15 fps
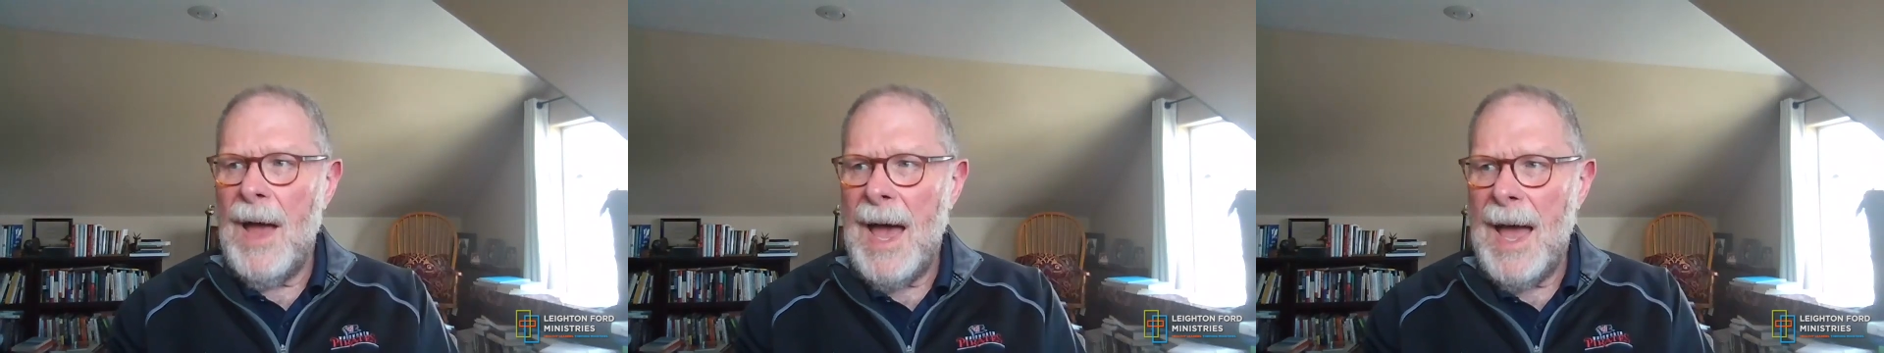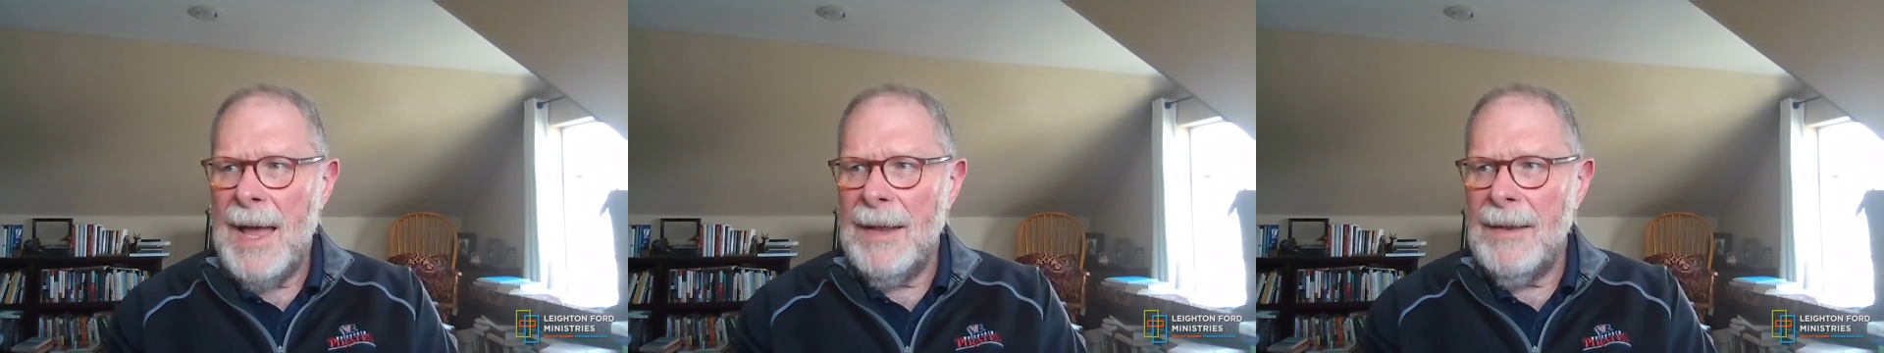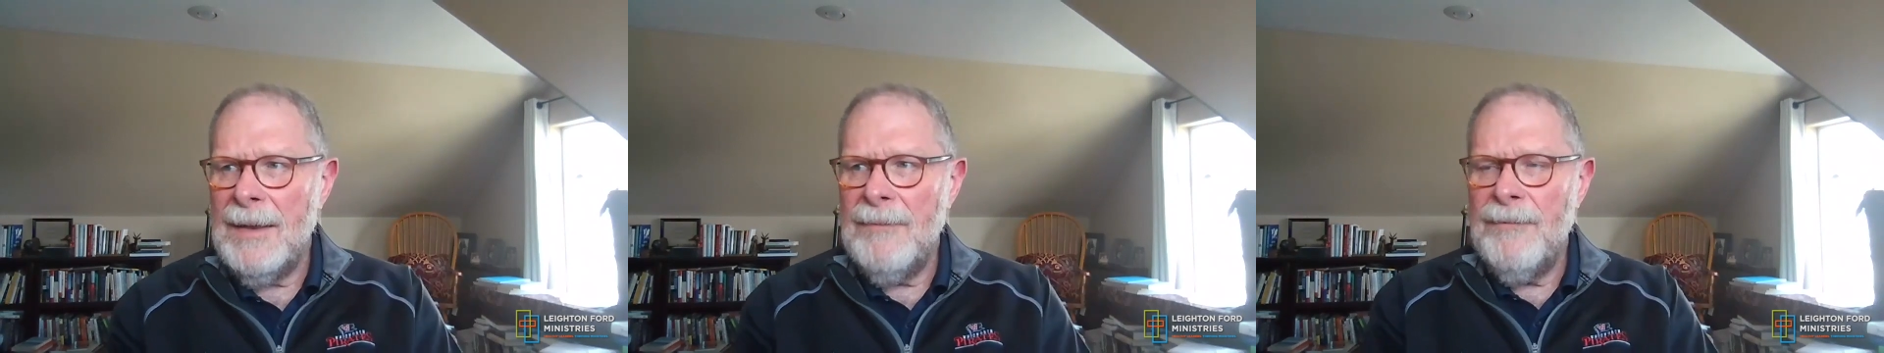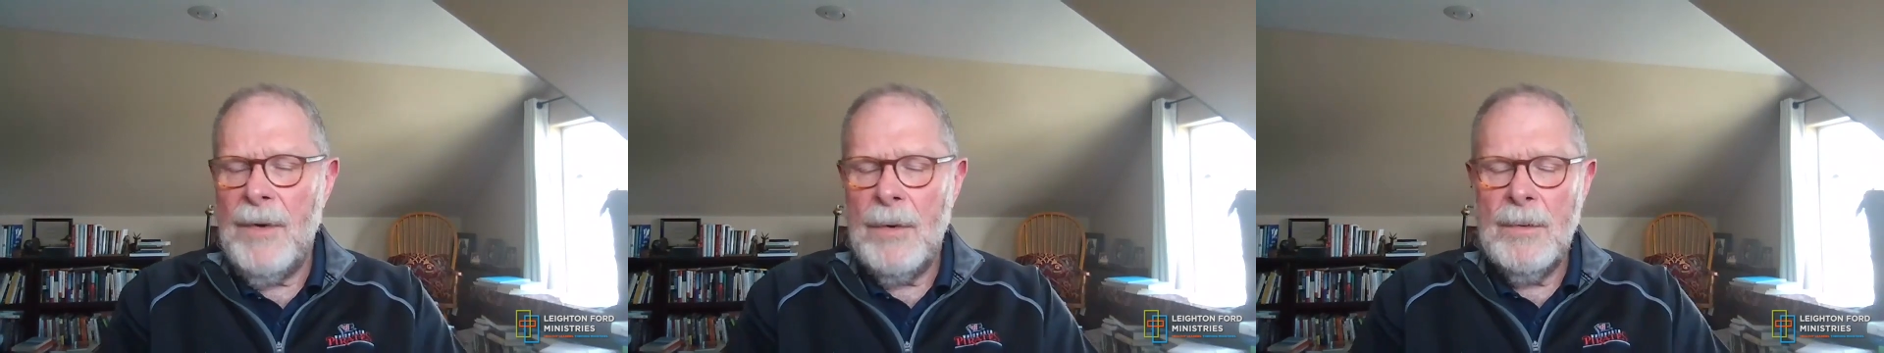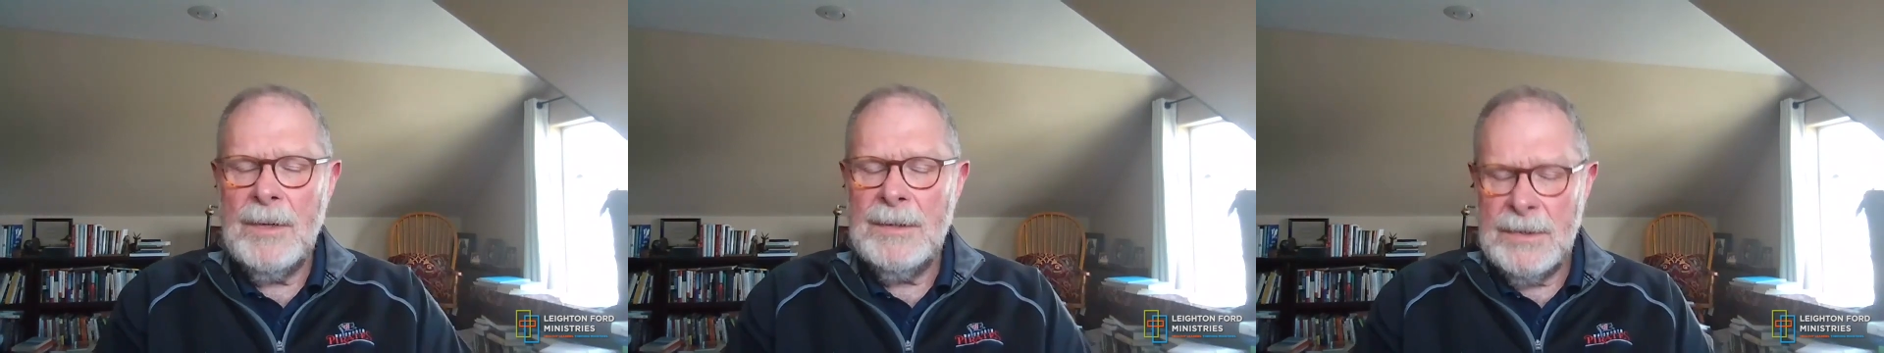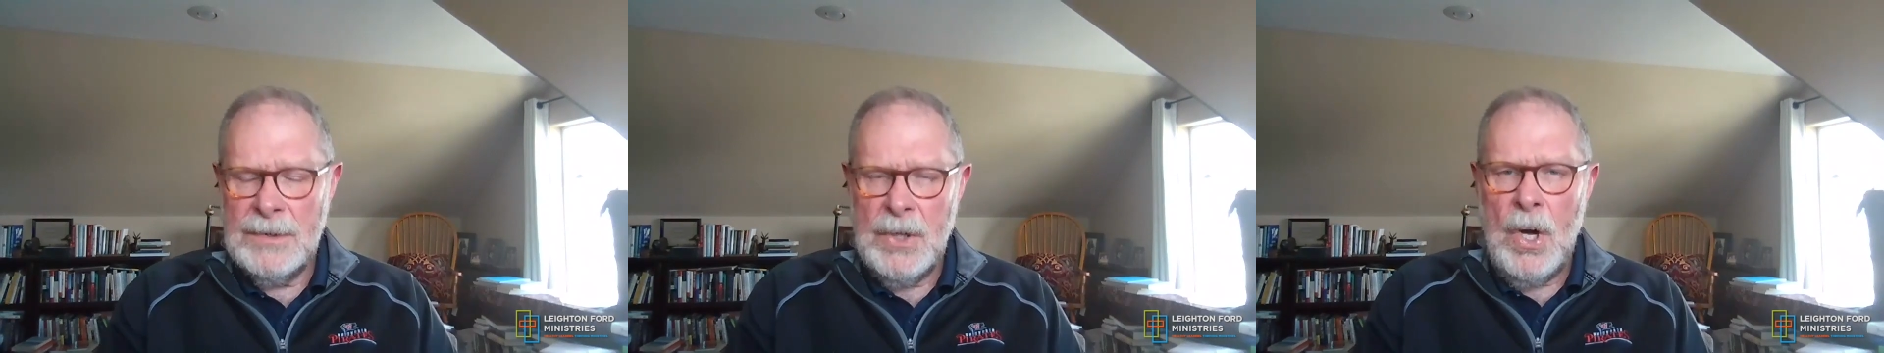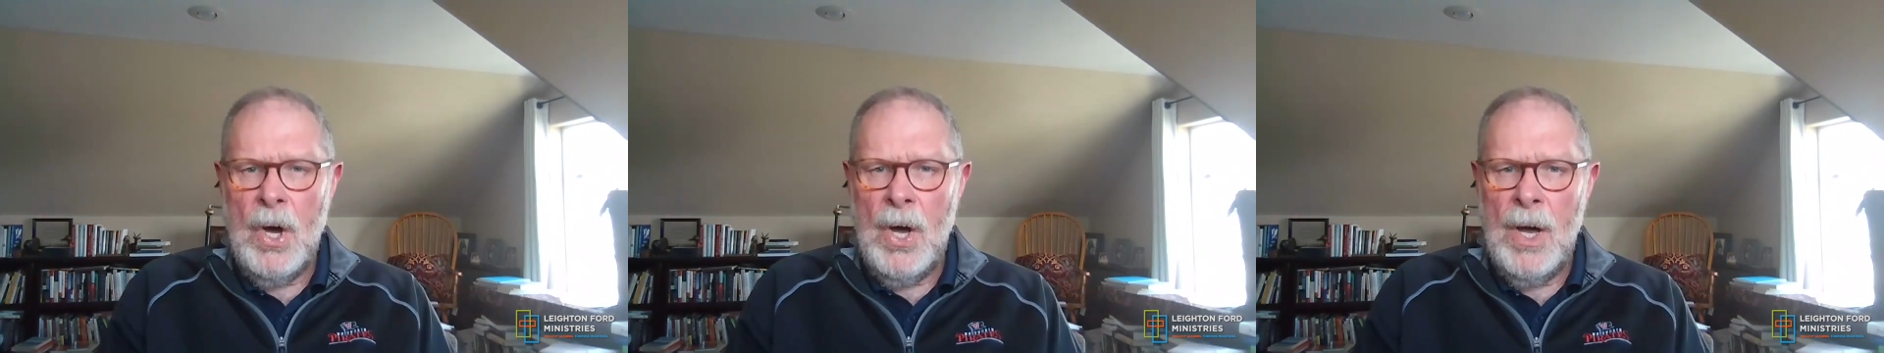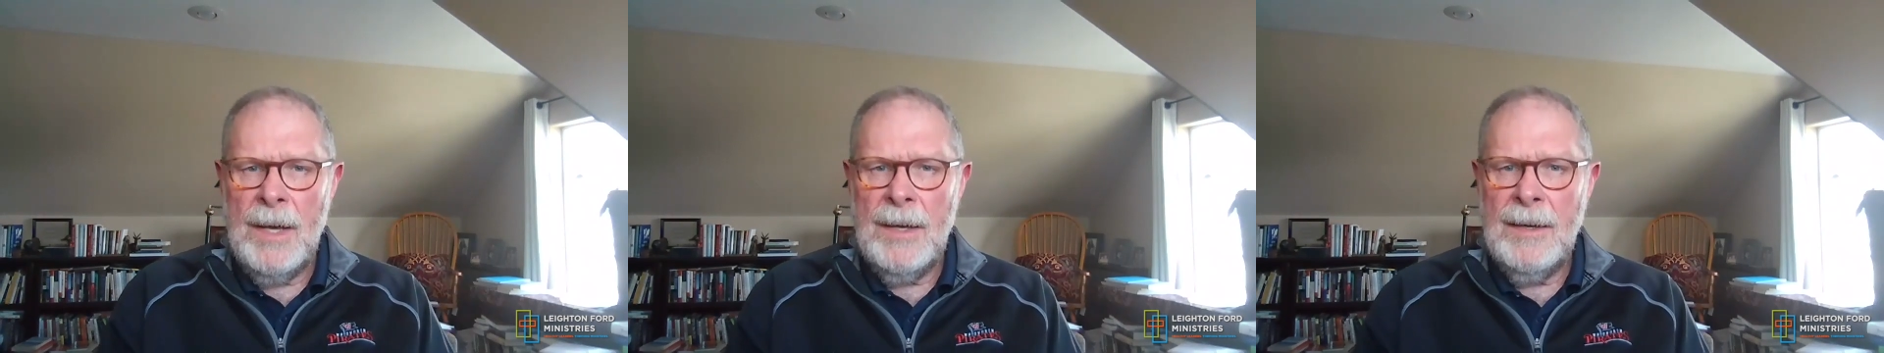highly focused
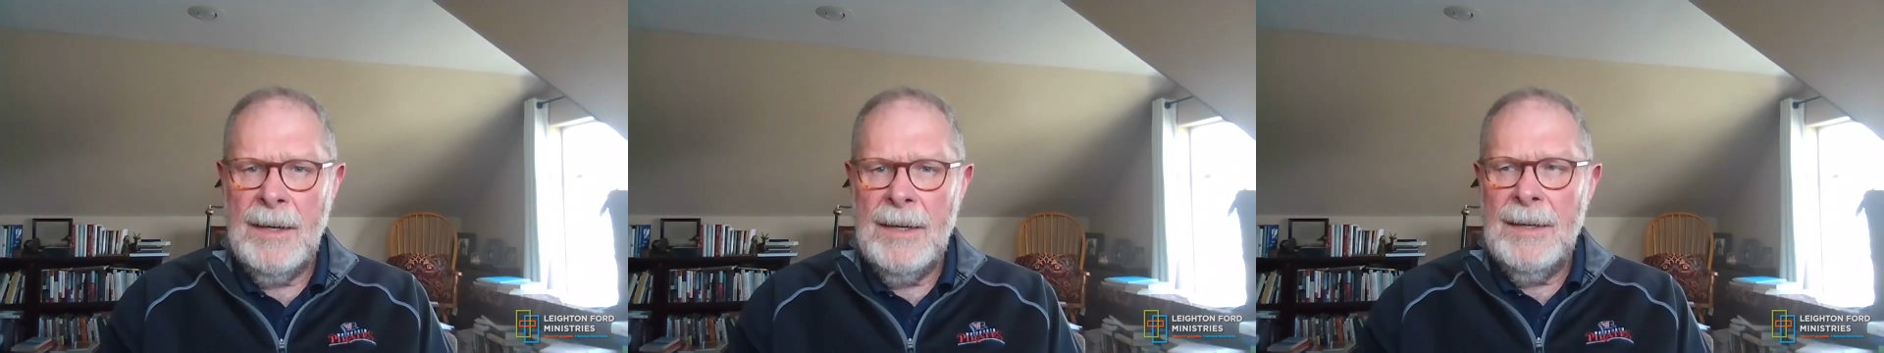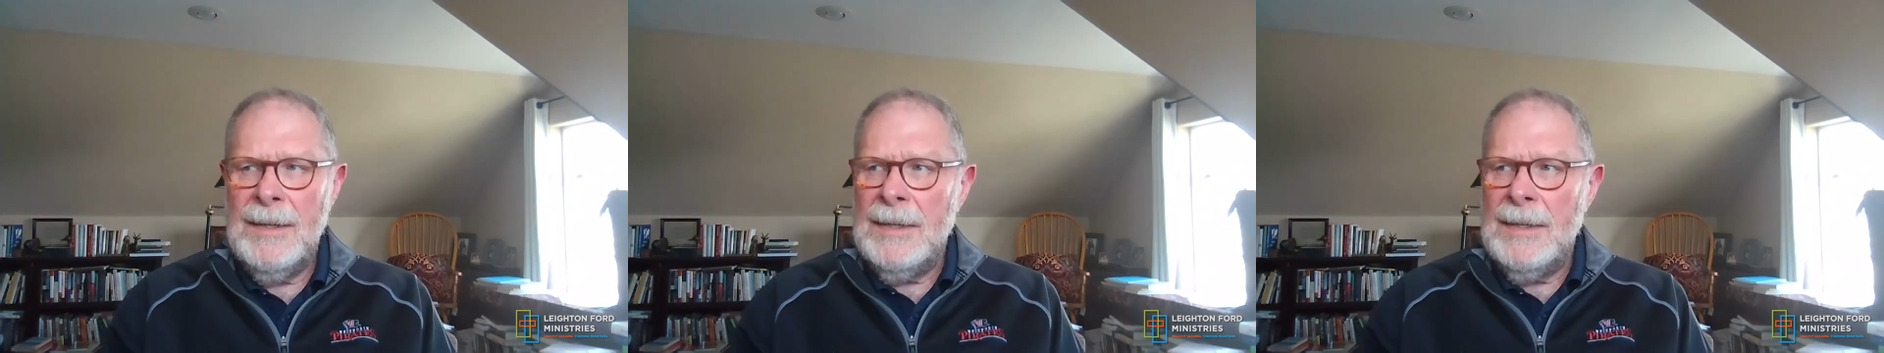on